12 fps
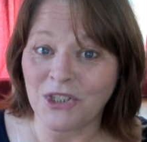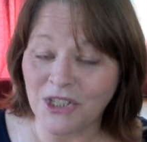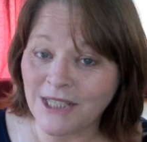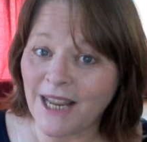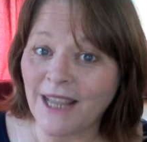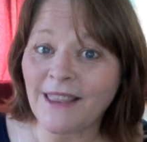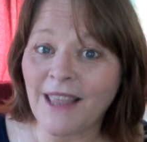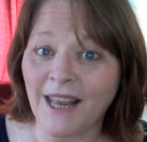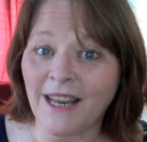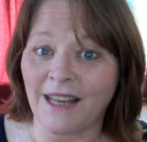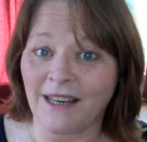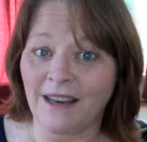Just take that
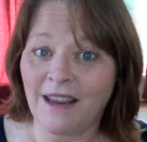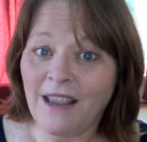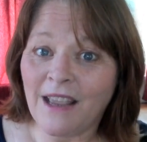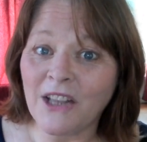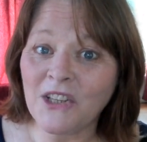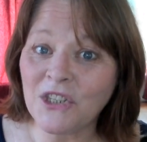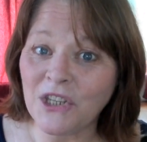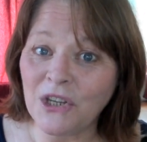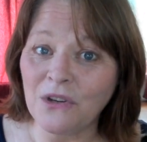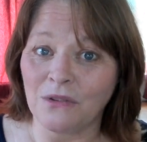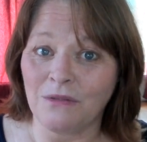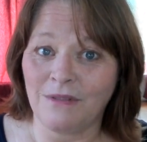in. It's
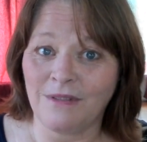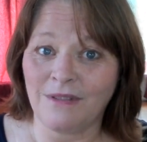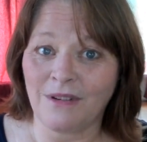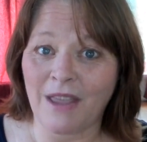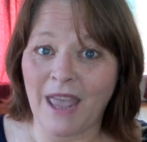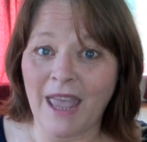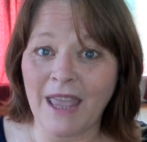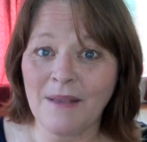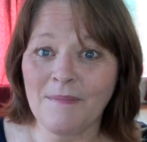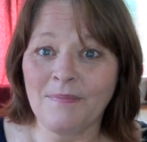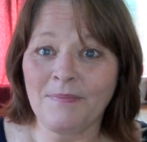you, okay?